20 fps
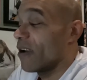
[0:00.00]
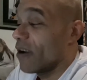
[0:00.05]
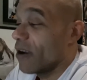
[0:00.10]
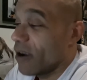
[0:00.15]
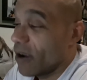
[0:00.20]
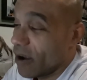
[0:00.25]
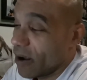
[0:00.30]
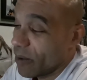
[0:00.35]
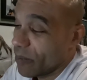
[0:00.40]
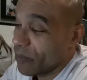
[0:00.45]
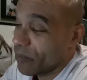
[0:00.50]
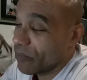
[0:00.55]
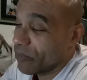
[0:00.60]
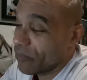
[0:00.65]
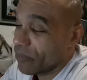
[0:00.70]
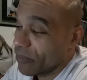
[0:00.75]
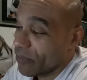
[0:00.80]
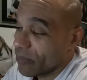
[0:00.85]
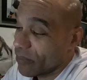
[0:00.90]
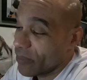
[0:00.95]
um,
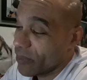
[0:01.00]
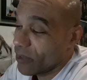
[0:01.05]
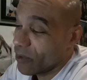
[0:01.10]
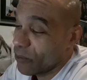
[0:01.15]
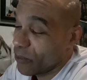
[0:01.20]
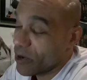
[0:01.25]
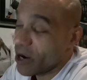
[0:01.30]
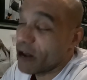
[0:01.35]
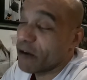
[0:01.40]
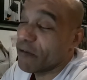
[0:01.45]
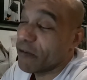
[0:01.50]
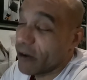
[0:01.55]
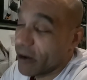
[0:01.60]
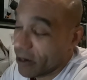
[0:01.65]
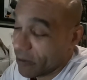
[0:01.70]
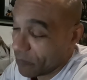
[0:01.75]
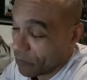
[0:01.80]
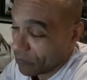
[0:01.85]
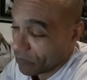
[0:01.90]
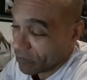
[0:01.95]
we're not afraid,
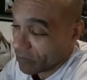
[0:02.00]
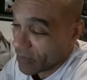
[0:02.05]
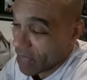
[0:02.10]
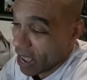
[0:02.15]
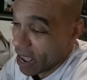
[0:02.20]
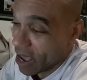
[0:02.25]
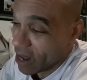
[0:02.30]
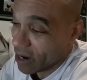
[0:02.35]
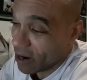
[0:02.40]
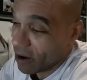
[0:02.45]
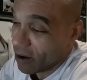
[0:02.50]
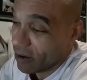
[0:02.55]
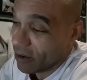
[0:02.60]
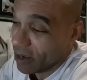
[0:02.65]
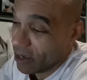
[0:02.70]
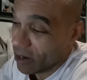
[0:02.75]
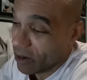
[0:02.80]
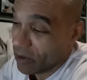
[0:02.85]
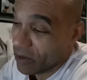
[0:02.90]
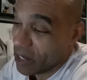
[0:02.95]
and
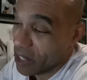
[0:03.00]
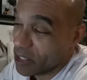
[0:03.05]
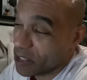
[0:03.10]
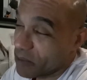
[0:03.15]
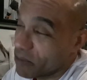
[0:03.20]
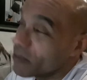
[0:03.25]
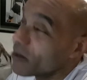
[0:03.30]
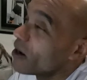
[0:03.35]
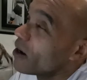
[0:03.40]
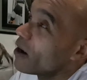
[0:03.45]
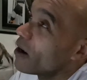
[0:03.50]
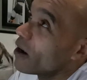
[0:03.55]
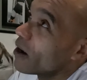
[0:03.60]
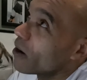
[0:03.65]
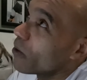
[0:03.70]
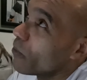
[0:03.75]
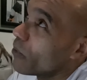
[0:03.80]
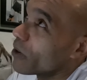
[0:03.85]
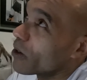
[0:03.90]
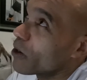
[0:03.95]
it's
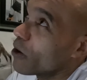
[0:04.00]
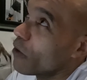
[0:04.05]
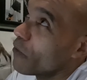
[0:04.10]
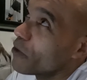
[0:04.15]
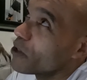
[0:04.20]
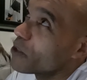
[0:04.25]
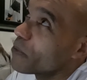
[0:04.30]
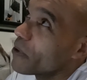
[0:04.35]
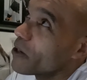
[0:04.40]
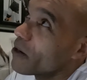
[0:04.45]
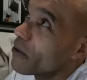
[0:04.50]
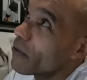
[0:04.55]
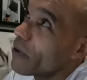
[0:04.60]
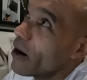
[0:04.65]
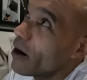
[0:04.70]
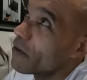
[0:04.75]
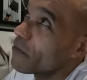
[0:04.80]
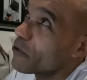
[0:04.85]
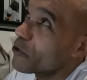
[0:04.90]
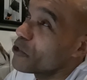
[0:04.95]
well, COVID's been
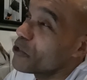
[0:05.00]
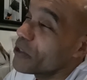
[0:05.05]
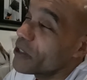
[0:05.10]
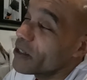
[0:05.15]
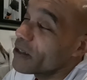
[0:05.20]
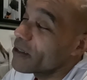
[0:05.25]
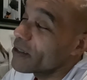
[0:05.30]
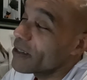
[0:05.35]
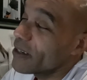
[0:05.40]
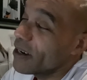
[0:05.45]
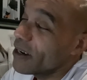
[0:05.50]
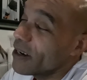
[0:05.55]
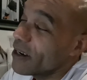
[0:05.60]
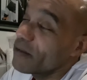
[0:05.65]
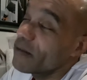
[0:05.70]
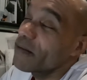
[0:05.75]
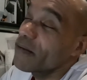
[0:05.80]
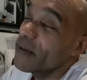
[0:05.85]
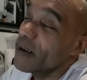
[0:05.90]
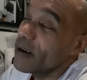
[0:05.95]
around for 2 years
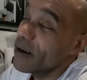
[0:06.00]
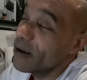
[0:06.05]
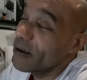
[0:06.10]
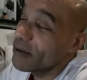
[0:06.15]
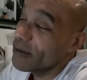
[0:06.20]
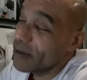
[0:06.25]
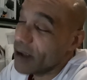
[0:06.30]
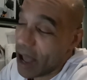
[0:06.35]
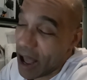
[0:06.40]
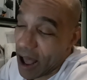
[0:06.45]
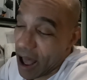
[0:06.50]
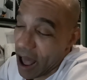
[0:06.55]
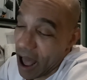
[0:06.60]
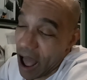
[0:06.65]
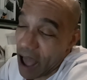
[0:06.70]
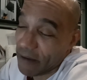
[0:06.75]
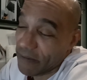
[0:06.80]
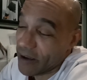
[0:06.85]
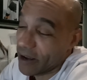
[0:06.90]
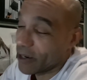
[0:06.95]
now.
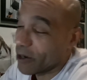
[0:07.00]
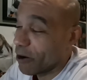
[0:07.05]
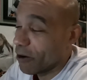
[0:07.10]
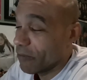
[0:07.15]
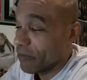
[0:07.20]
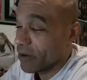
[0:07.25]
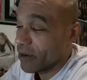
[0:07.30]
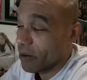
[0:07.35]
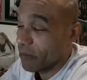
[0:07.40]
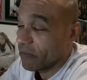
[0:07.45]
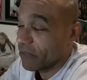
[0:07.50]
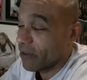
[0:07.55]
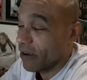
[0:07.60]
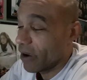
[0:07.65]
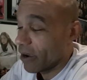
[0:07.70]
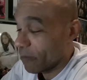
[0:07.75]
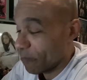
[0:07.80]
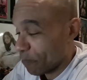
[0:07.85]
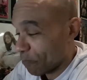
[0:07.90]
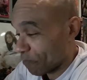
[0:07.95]
I've had COVID. I'm
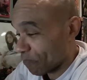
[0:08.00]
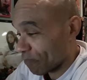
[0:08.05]
fine.